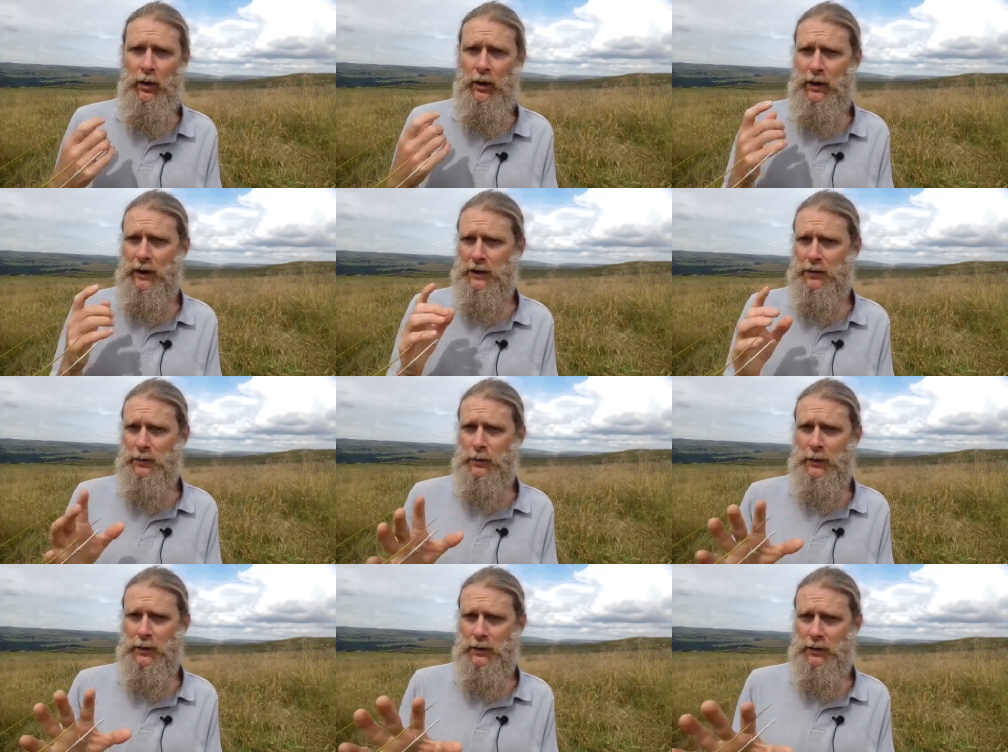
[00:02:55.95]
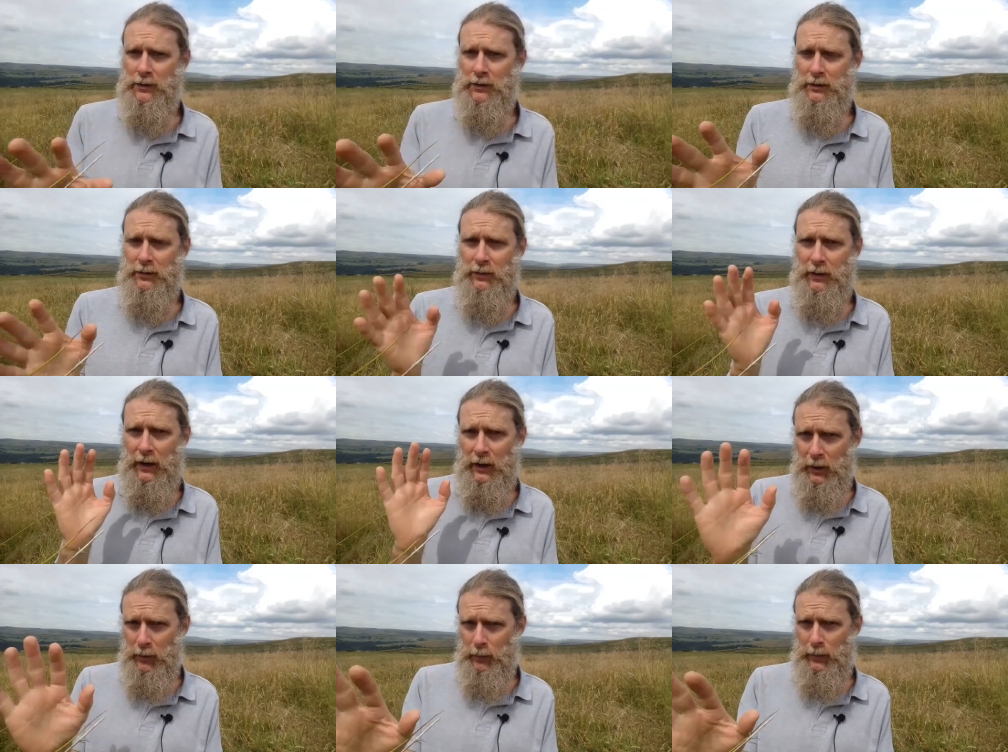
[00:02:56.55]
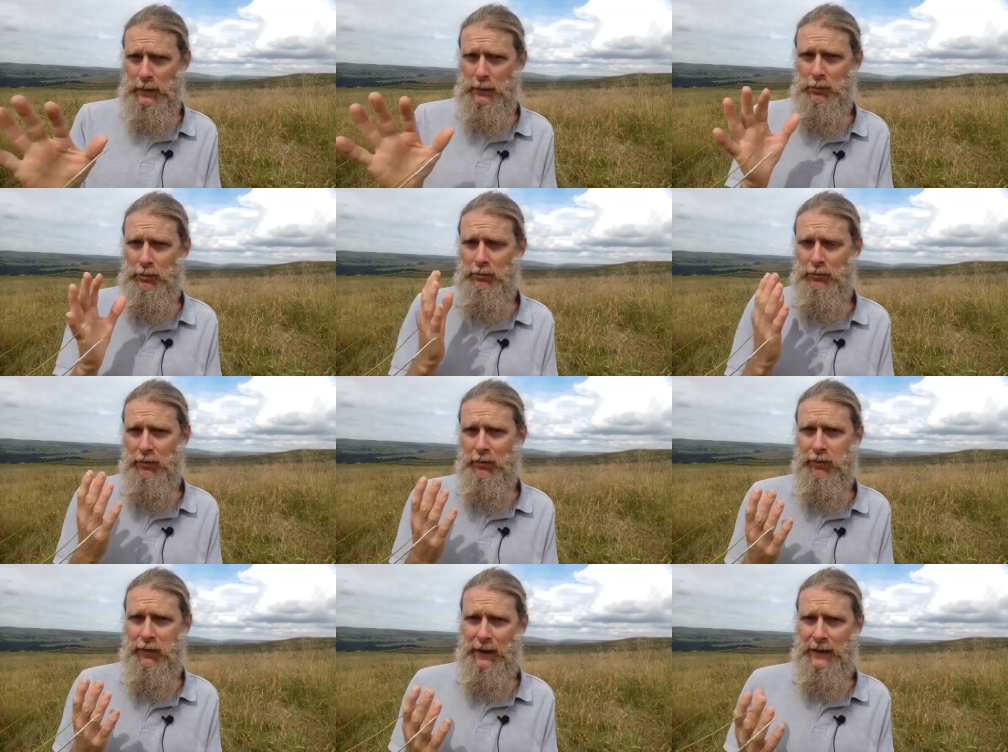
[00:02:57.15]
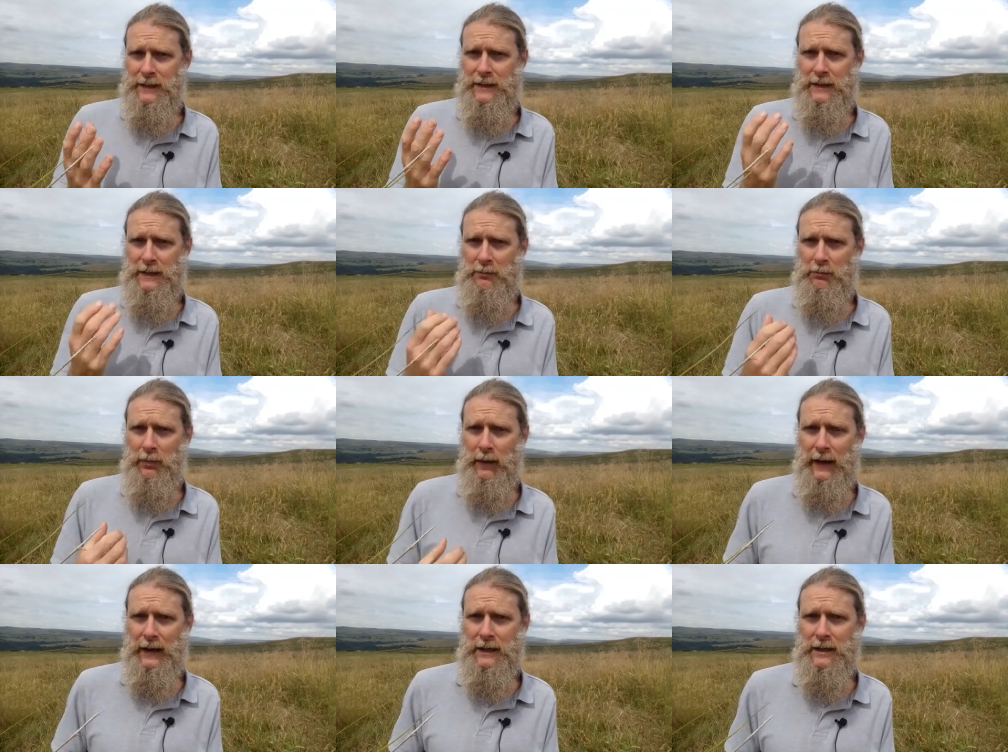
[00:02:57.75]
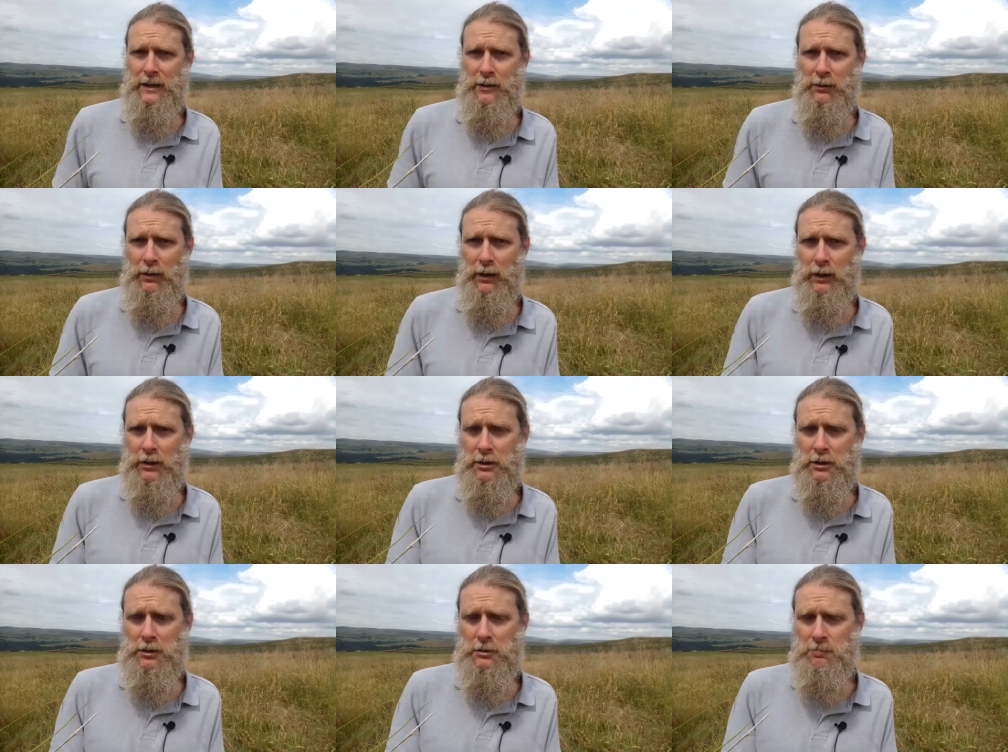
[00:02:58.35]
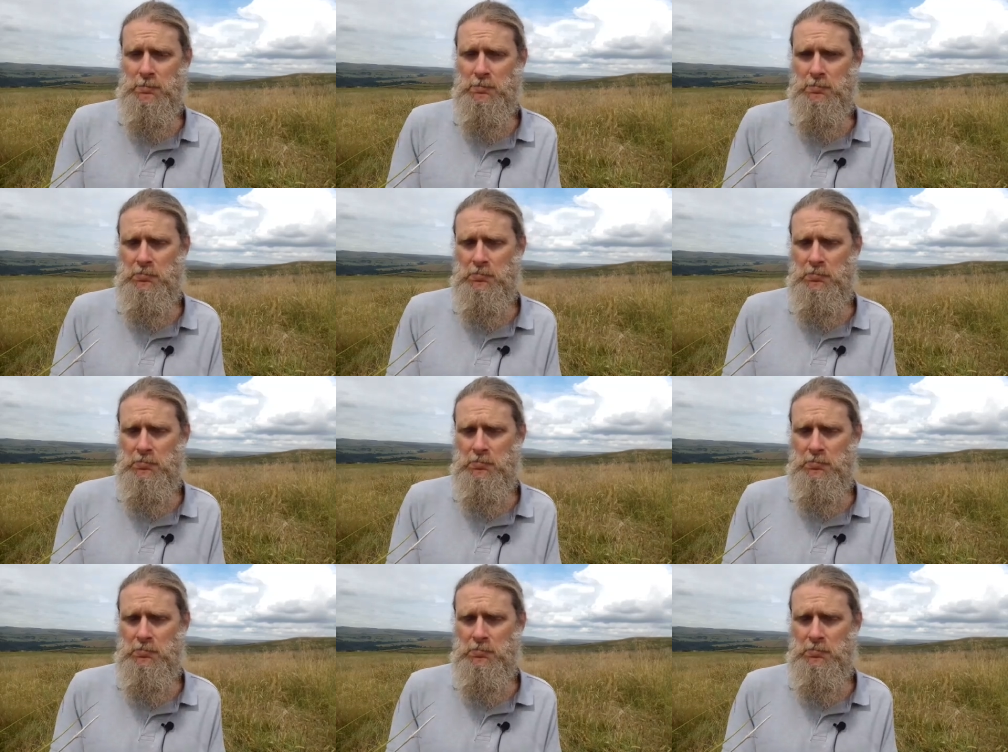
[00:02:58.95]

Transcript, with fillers: it's because of other people reflecting back to us.